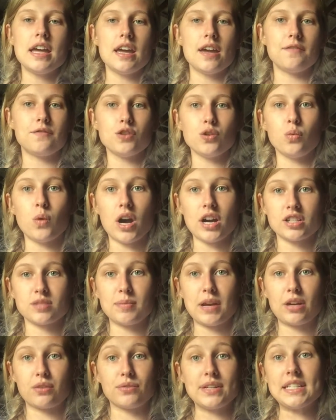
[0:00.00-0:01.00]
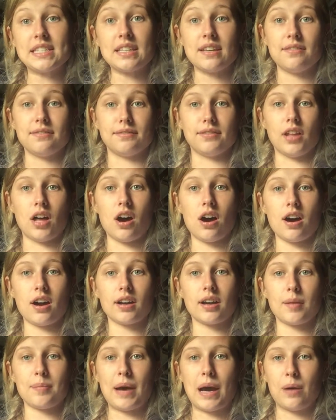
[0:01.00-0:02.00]
If you watch my recent
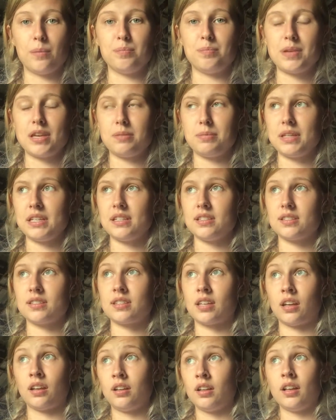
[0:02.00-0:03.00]
vlog about BB's